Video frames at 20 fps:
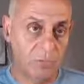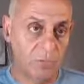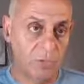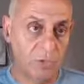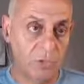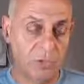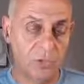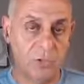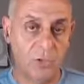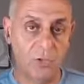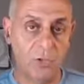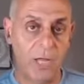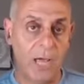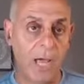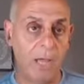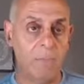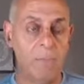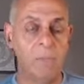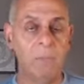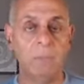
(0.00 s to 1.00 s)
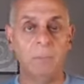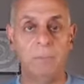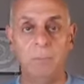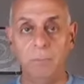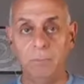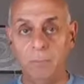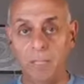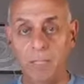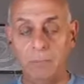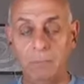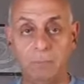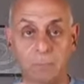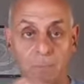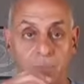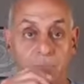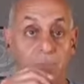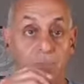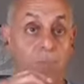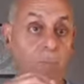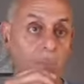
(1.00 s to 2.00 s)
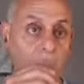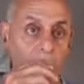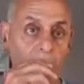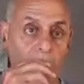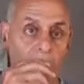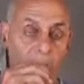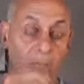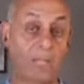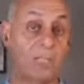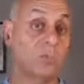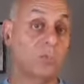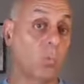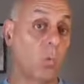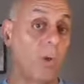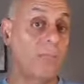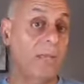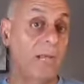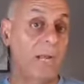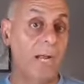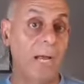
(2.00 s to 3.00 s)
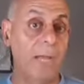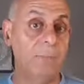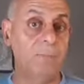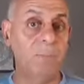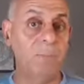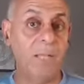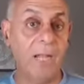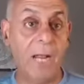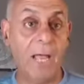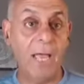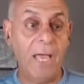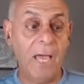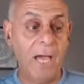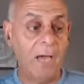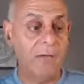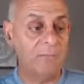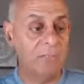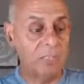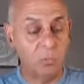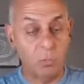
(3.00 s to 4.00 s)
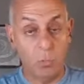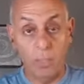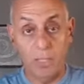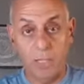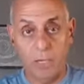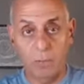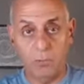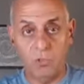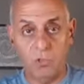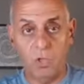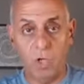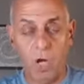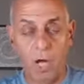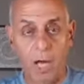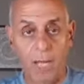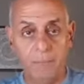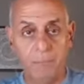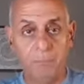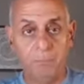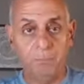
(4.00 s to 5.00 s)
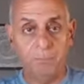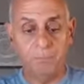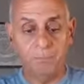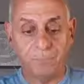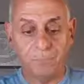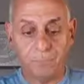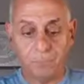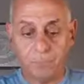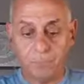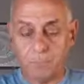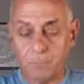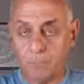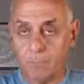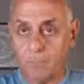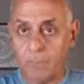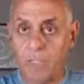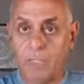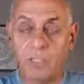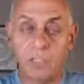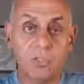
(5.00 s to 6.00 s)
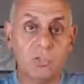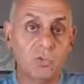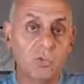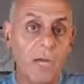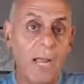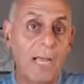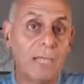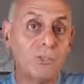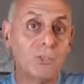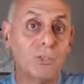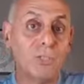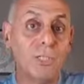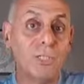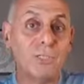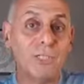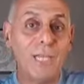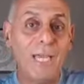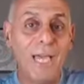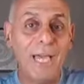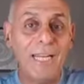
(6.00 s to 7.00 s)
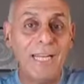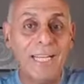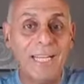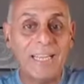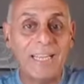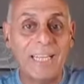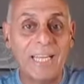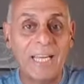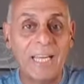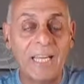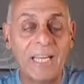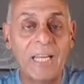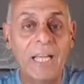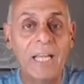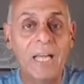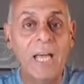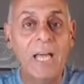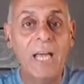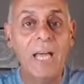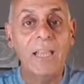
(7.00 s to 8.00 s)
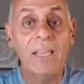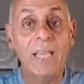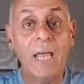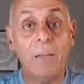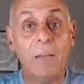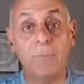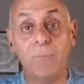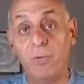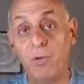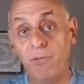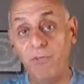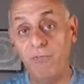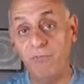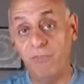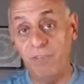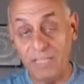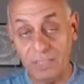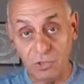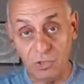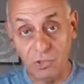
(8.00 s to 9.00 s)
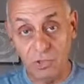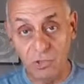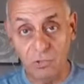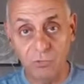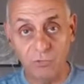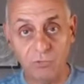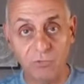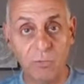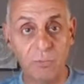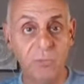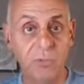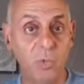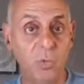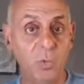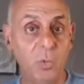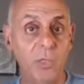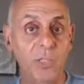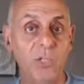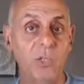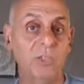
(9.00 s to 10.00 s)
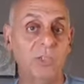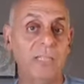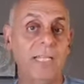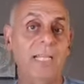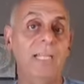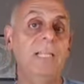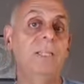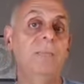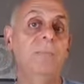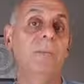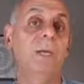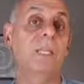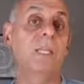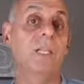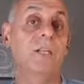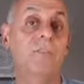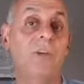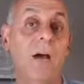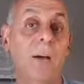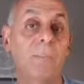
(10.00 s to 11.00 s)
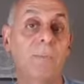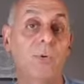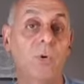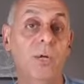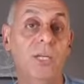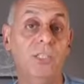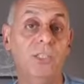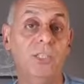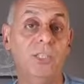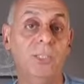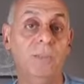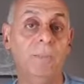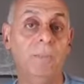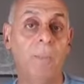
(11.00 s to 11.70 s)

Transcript: version or not, but it's one that I have, and it's one that I was taught. A distraction is anything that prevents you from doing your daily method of operation,